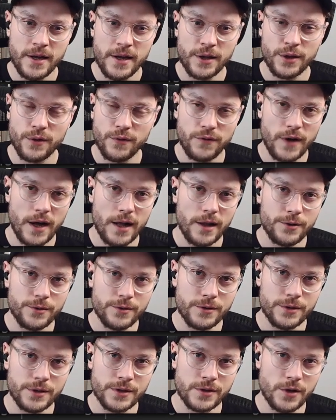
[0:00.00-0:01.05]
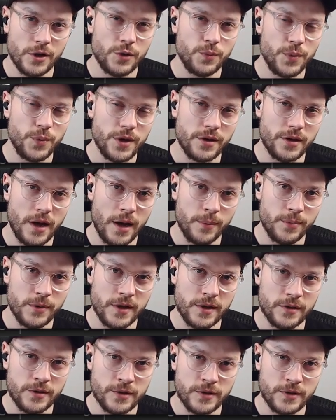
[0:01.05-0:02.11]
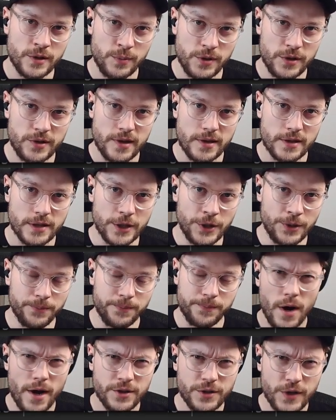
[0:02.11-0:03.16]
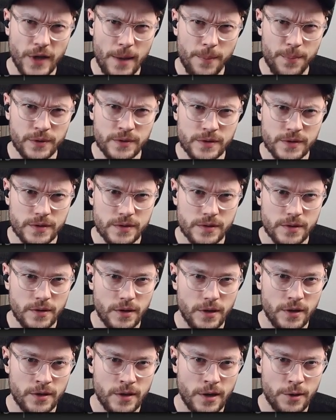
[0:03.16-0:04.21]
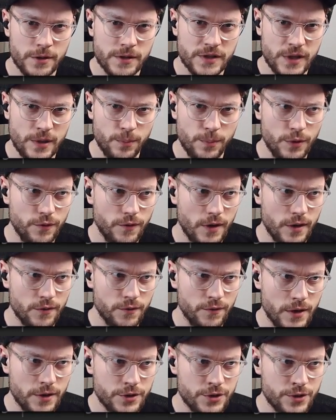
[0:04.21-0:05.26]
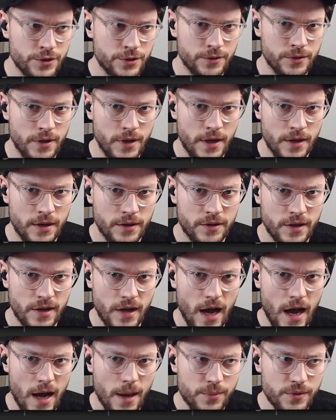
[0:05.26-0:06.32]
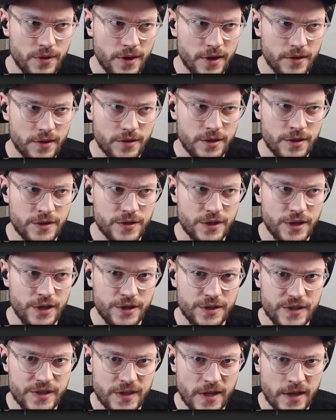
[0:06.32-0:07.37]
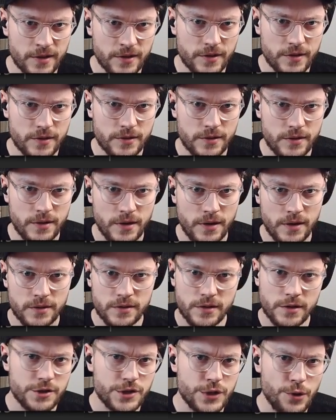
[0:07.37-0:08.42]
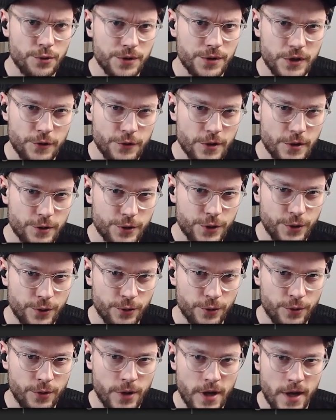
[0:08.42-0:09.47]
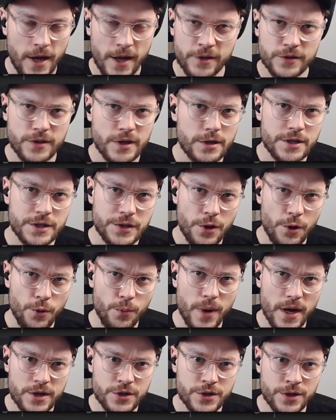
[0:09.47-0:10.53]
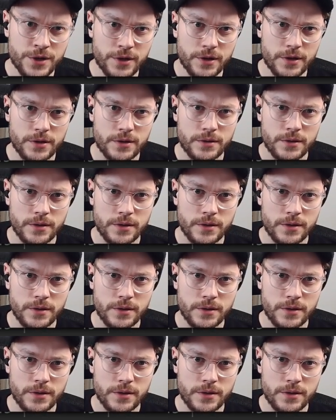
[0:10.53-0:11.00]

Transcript: The value is not being updated immediately. Why it happens? In our simplified version, the update is instant. There is no internal queue and there is no batching.